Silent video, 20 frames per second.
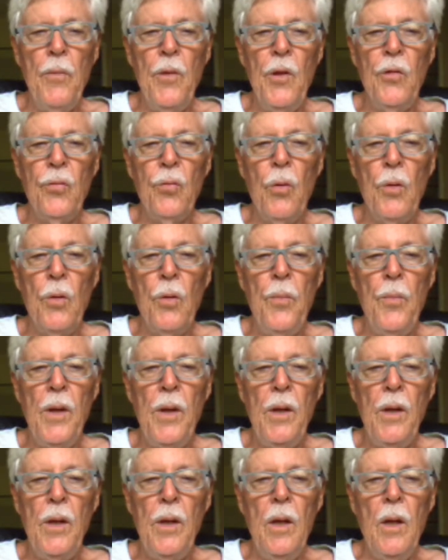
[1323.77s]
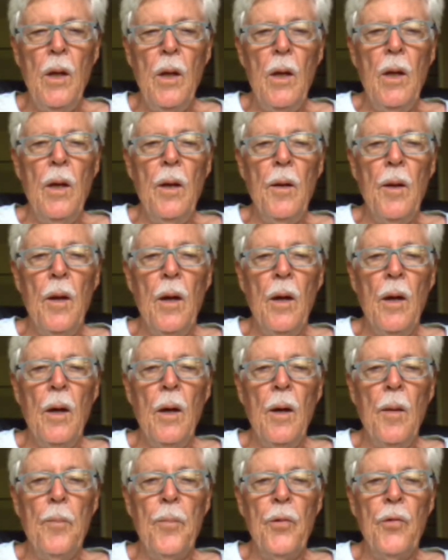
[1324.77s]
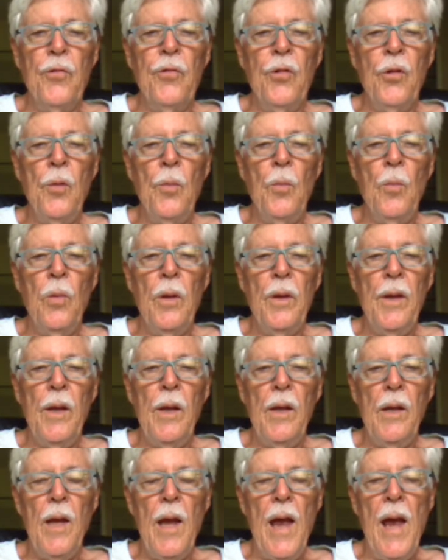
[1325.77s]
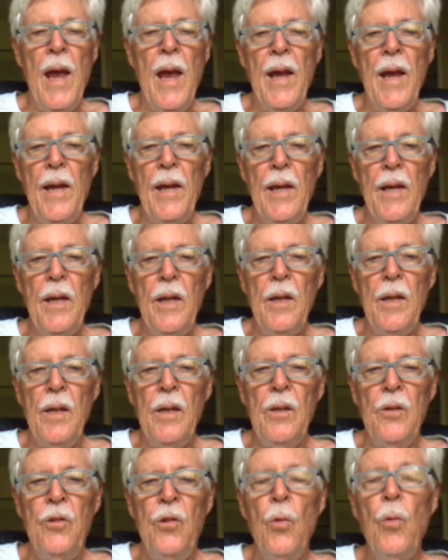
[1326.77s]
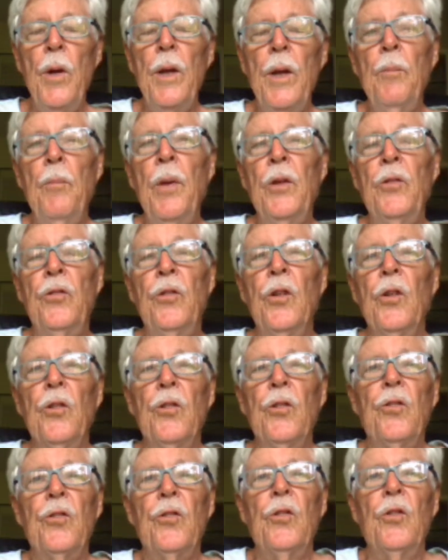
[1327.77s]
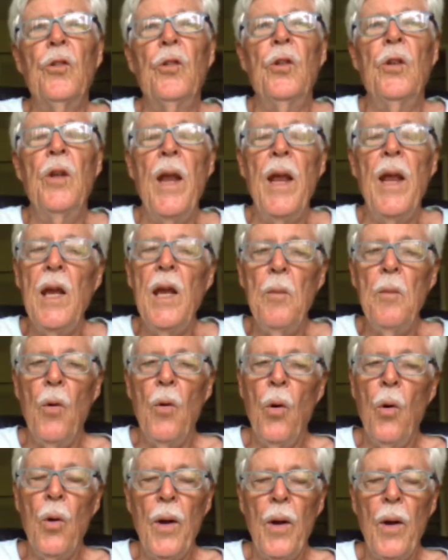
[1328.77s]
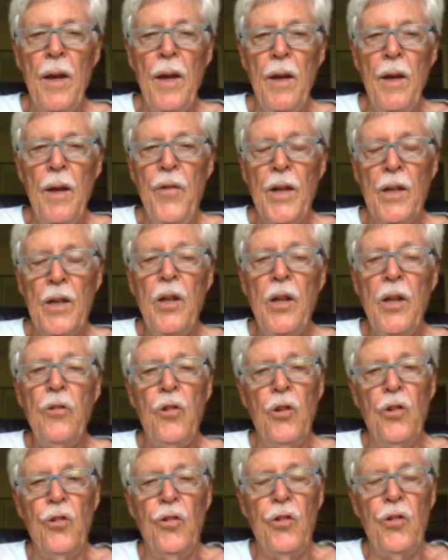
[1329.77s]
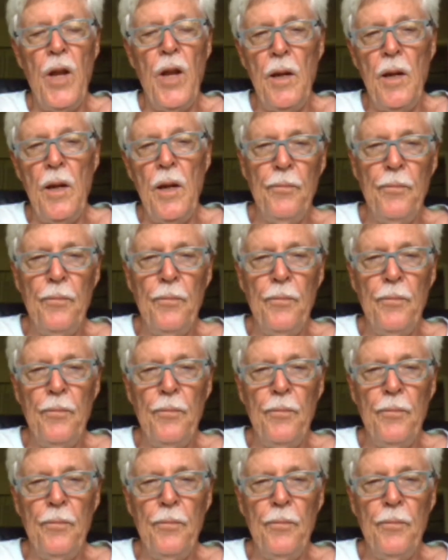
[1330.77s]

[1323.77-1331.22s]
This would be presumably a doing business name or a fictitious name.